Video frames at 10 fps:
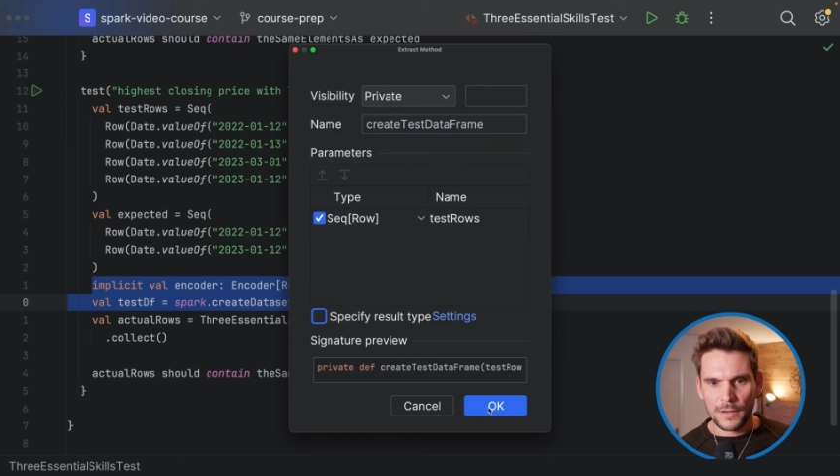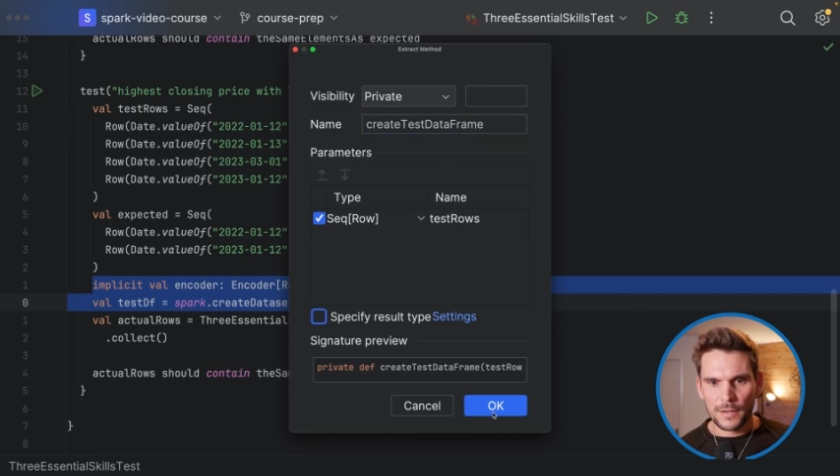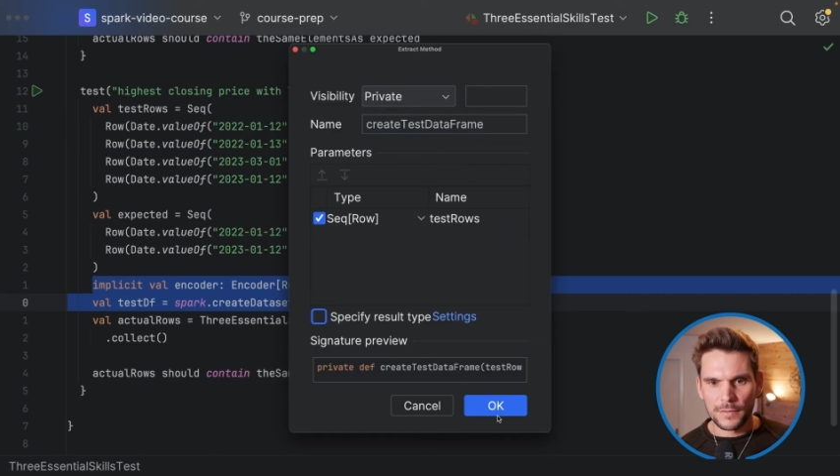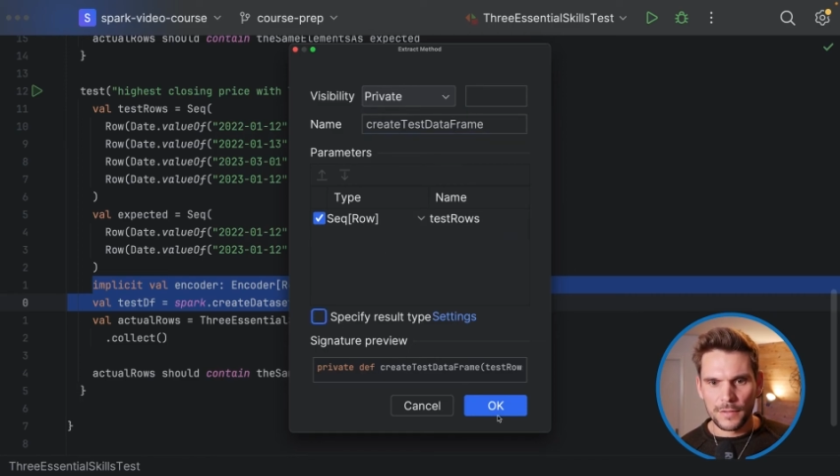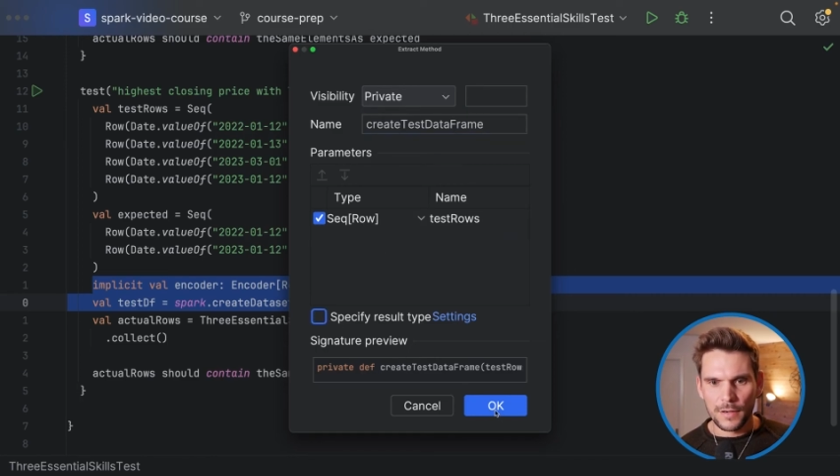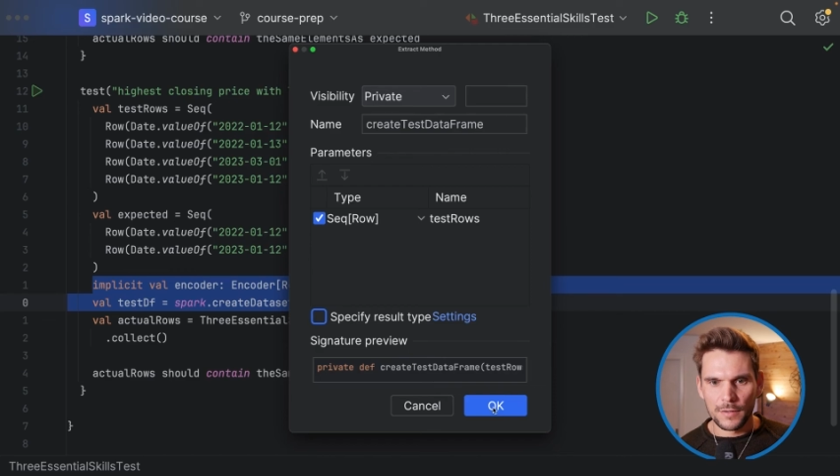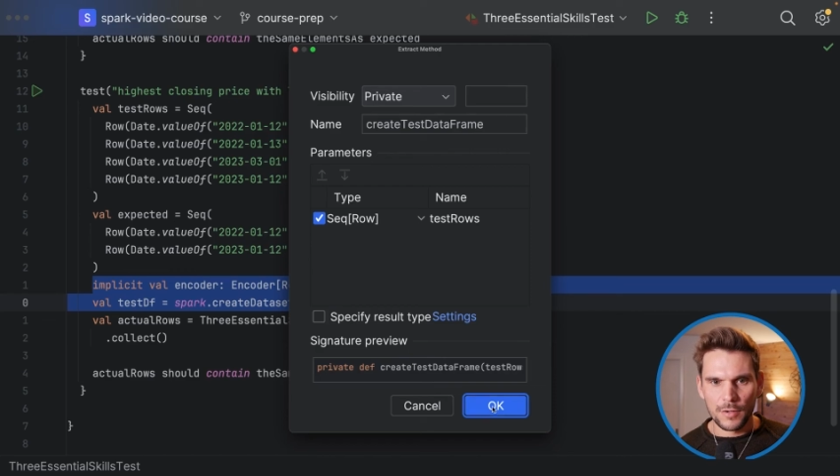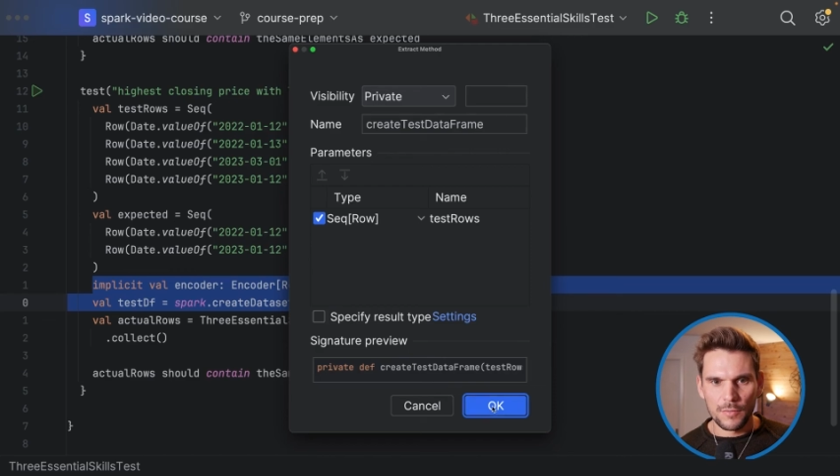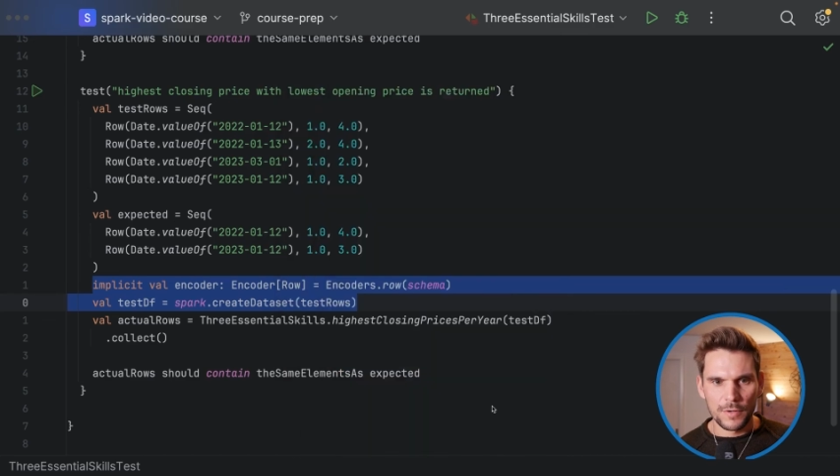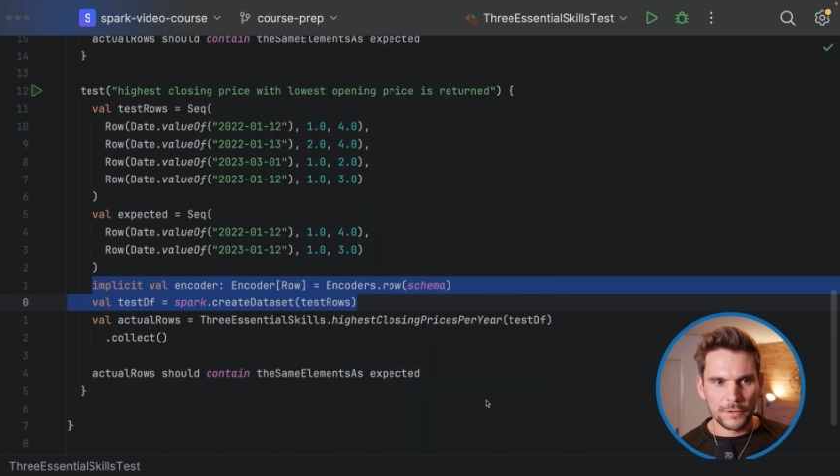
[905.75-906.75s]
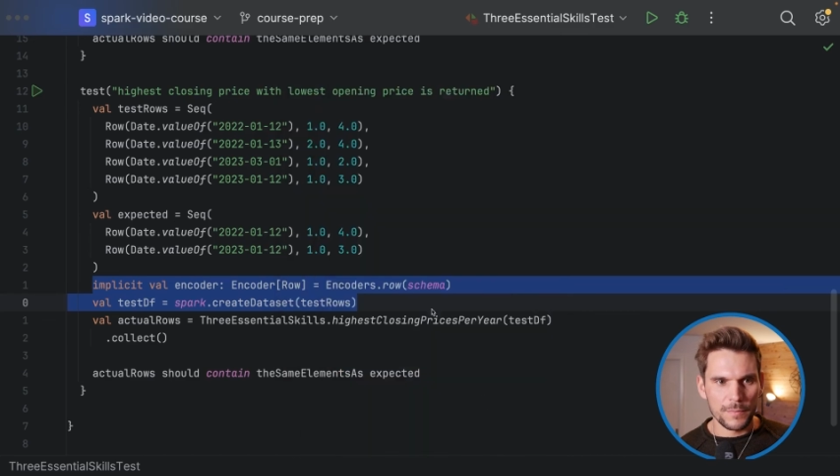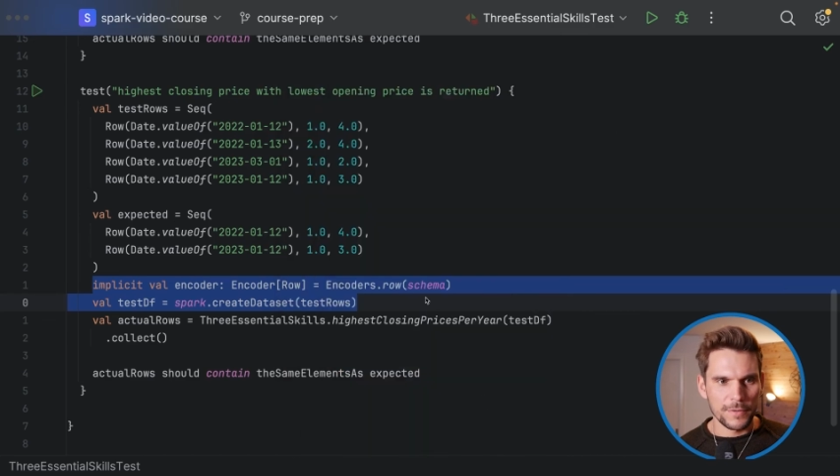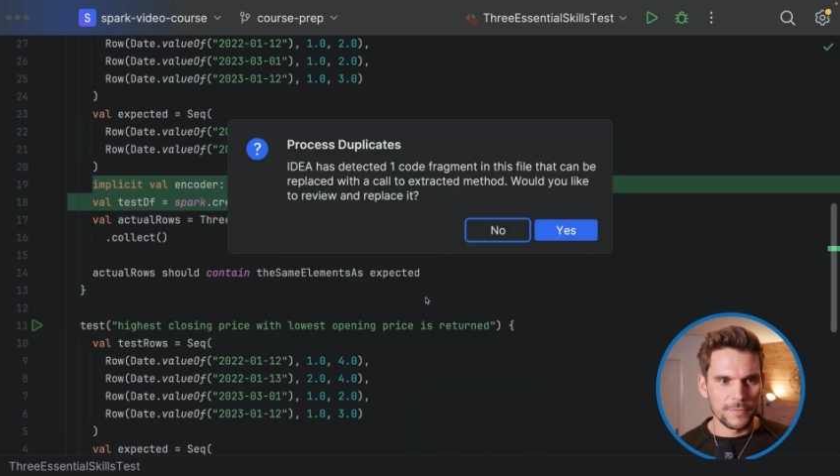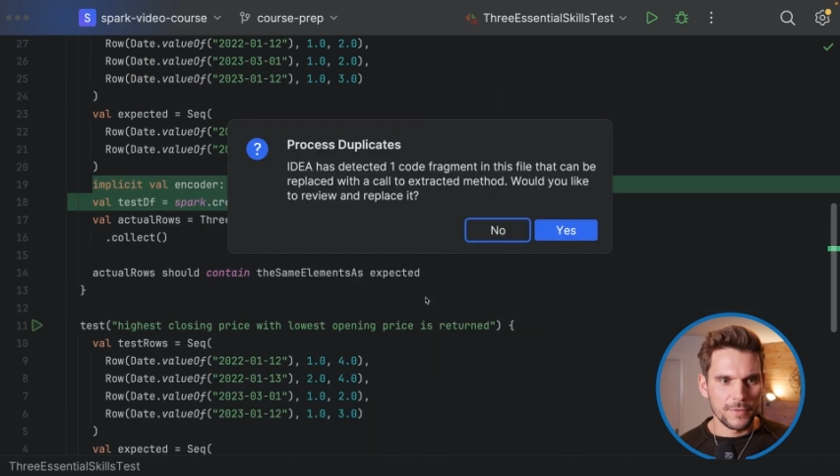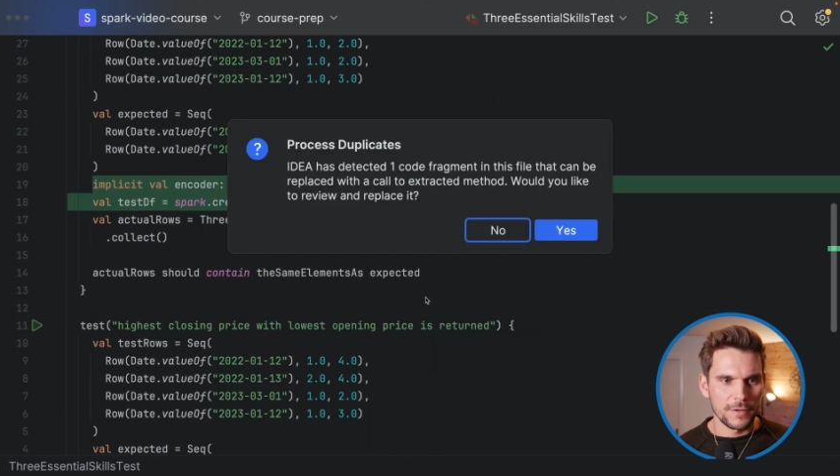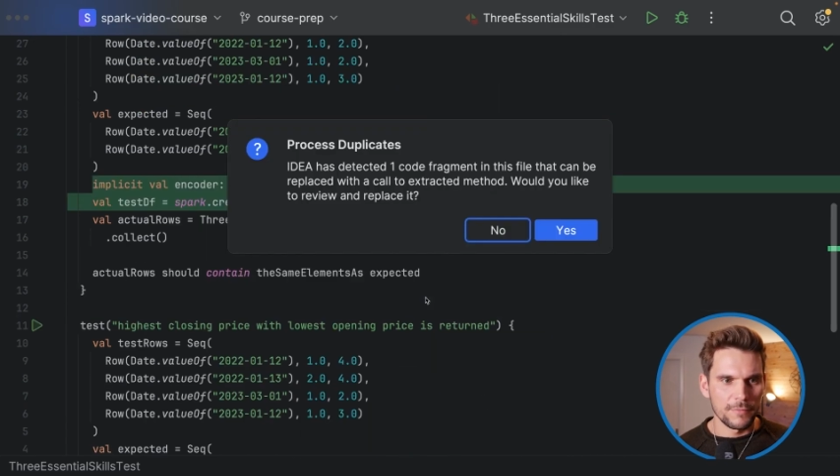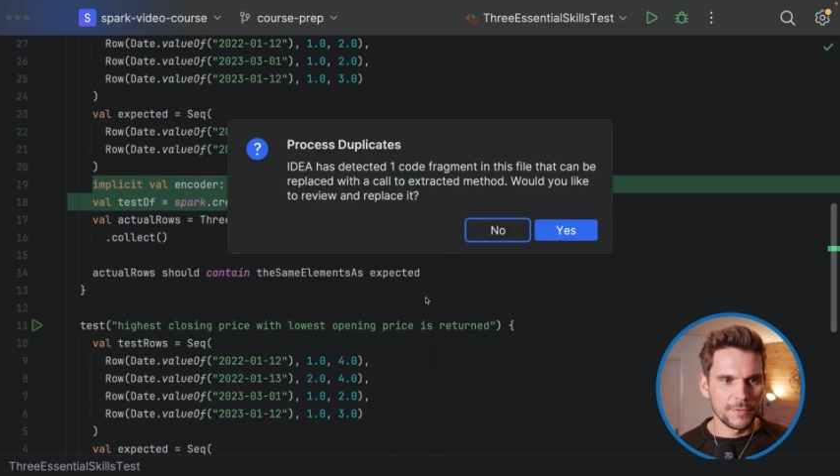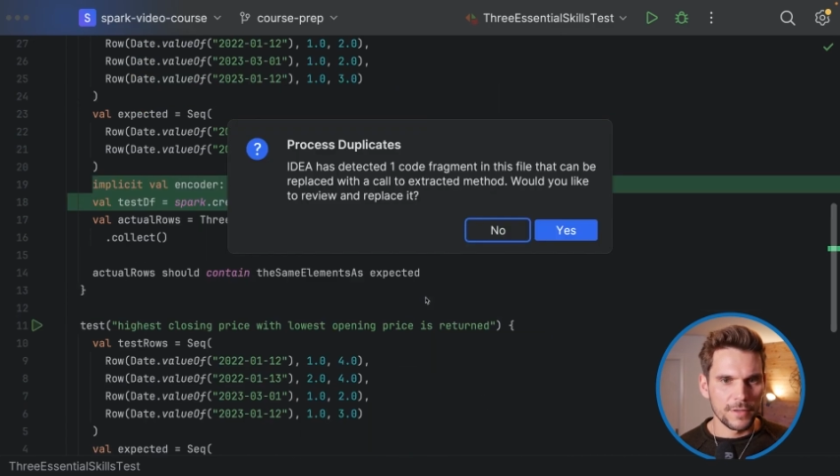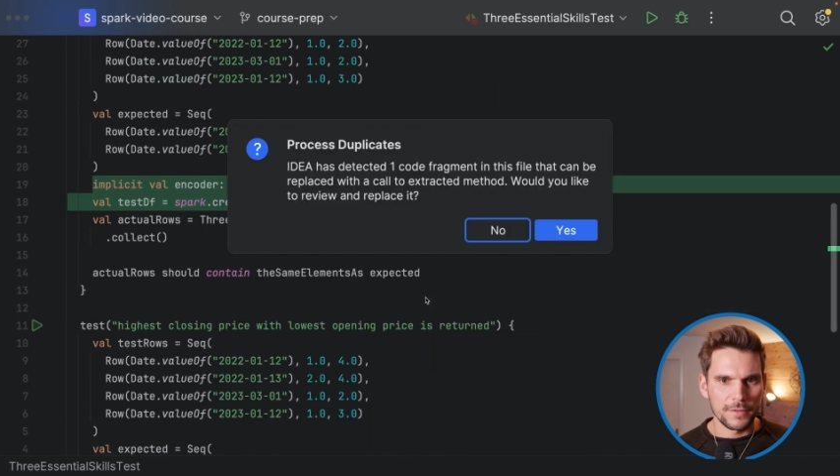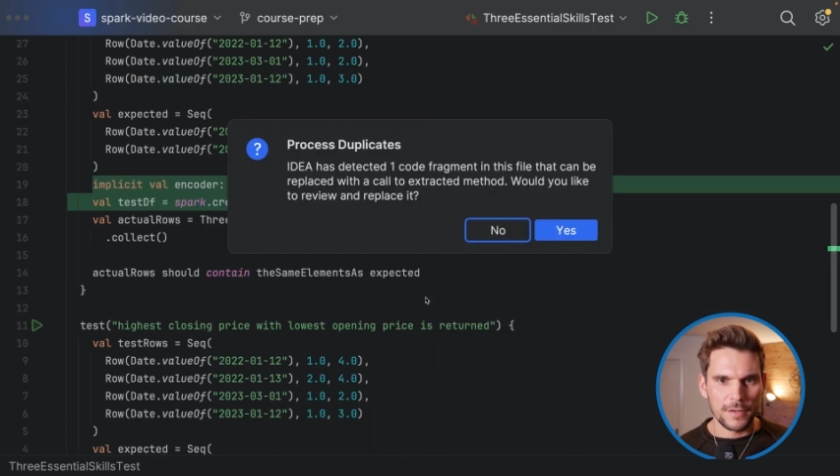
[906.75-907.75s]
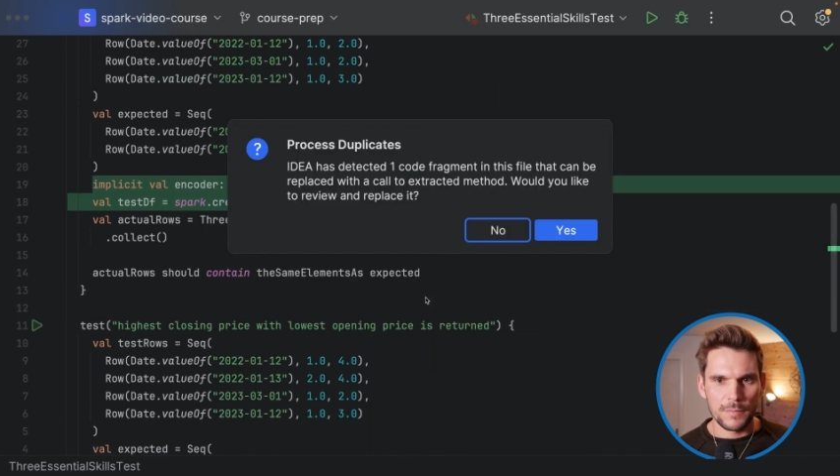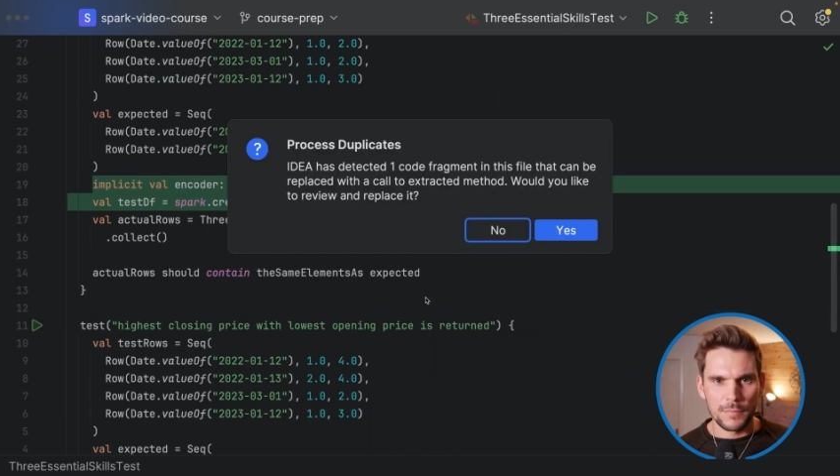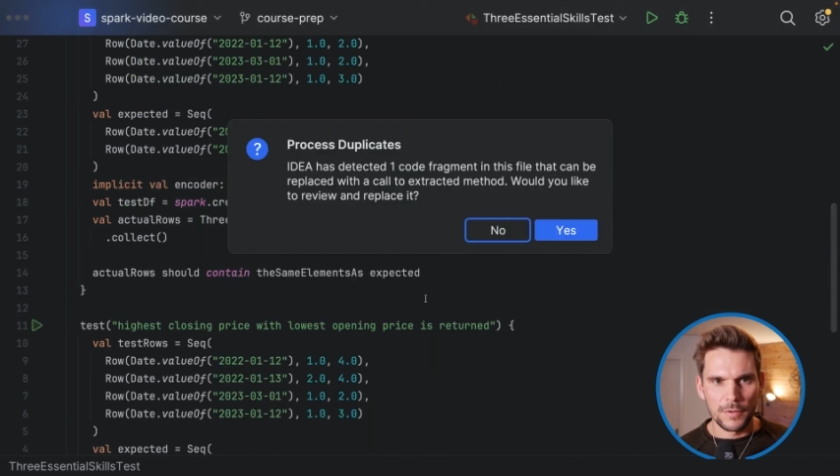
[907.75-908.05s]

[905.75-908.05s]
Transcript: And here I don't want to specify the result type